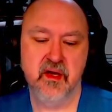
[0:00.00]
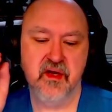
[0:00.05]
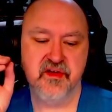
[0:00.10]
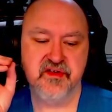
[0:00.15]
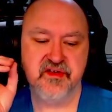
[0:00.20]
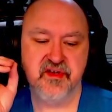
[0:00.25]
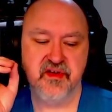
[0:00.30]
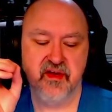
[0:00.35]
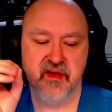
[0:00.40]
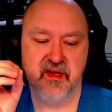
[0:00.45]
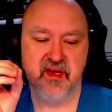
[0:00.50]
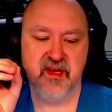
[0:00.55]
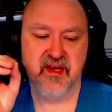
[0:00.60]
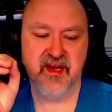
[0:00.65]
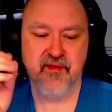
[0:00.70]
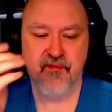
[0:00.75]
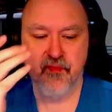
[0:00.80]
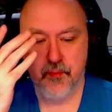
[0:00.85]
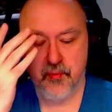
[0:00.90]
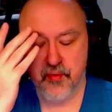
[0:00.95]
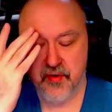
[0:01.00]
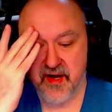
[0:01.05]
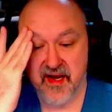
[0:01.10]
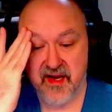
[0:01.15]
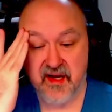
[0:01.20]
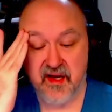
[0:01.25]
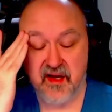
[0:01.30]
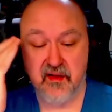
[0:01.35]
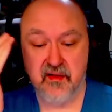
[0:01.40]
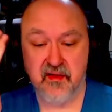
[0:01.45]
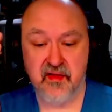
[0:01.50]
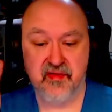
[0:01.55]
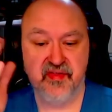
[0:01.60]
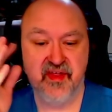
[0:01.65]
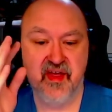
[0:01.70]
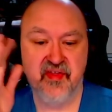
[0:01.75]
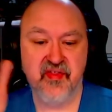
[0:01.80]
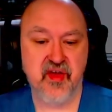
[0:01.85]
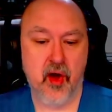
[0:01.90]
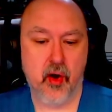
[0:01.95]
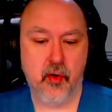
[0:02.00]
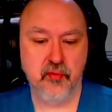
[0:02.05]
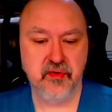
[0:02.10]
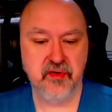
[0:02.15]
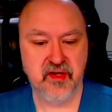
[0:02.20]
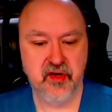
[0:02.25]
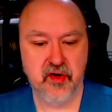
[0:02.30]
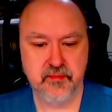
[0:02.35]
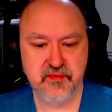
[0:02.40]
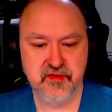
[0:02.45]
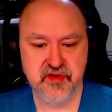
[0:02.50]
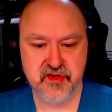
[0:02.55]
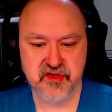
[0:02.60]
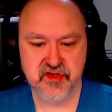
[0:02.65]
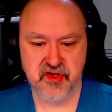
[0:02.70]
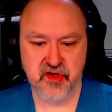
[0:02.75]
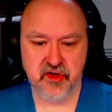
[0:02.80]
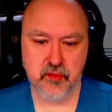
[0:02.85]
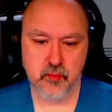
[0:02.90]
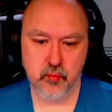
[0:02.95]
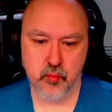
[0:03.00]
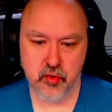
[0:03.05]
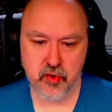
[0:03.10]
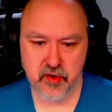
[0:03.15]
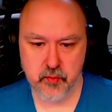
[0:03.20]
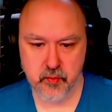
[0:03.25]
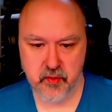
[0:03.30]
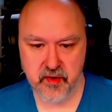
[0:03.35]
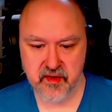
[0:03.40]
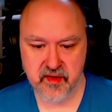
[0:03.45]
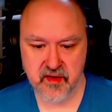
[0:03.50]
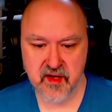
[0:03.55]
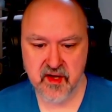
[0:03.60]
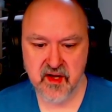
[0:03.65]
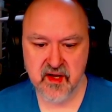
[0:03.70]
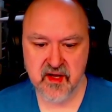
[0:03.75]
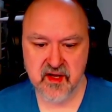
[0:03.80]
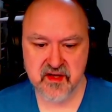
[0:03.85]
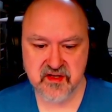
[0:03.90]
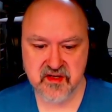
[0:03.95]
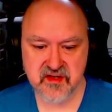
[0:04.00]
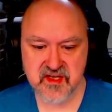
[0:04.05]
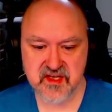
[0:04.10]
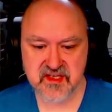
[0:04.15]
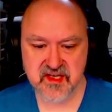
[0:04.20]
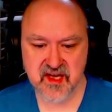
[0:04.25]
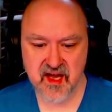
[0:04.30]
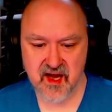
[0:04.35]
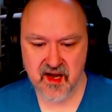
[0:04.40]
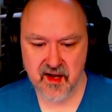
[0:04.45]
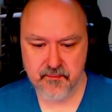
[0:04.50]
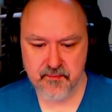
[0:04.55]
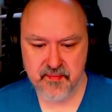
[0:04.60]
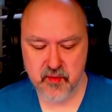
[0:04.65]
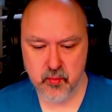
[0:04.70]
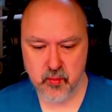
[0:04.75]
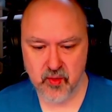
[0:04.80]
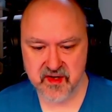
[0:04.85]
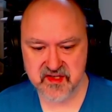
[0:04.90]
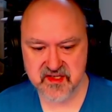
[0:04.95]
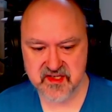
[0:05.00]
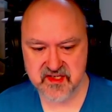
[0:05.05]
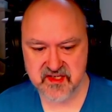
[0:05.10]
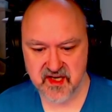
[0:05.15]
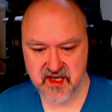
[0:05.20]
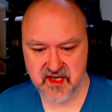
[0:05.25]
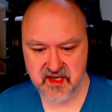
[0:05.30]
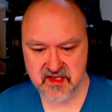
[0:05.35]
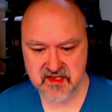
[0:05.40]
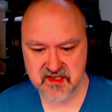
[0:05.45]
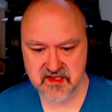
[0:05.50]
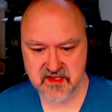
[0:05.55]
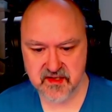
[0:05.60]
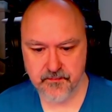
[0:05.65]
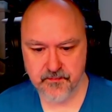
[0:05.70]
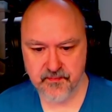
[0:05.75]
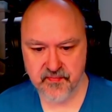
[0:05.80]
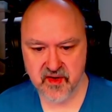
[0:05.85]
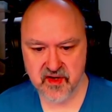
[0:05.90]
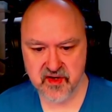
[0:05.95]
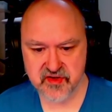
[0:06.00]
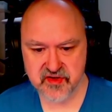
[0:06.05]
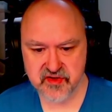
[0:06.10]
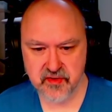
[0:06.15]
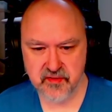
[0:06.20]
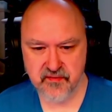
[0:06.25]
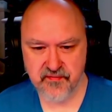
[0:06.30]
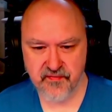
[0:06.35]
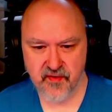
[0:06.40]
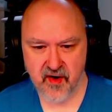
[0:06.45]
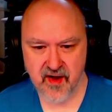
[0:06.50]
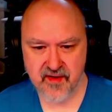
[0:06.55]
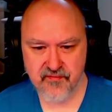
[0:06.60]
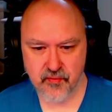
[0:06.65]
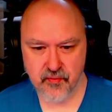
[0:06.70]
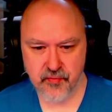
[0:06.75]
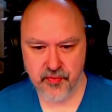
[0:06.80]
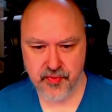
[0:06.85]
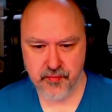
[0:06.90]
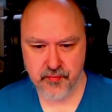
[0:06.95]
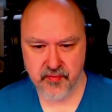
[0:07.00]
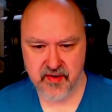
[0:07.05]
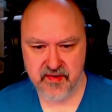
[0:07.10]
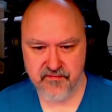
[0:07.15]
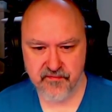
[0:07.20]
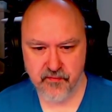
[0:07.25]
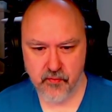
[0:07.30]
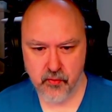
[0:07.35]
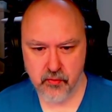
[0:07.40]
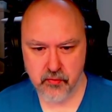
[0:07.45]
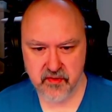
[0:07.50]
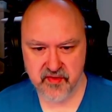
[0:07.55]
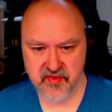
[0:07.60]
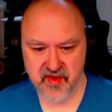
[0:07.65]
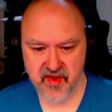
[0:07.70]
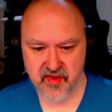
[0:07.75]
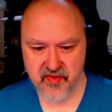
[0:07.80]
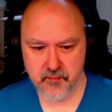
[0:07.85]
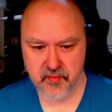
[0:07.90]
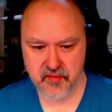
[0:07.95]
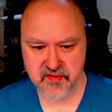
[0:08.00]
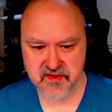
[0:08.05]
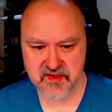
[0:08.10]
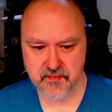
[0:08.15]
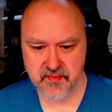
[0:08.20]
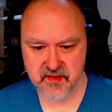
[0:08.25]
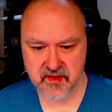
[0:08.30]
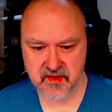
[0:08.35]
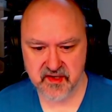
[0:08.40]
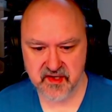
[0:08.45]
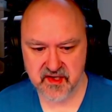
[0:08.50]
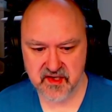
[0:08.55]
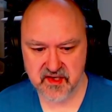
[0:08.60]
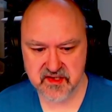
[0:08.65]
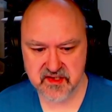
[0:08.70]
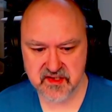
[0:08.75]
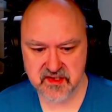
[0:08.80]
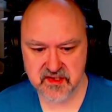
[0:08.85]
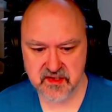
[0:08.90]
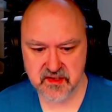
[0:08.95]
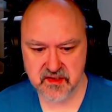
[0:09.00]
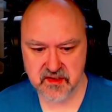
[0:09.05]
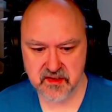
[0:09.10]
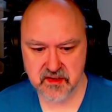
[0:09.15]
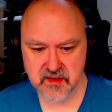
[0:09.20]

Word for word: So you can never put any, uh, they're the only options you can work with. So this can't be one six 2 5 or 3 4 are the other possibilities.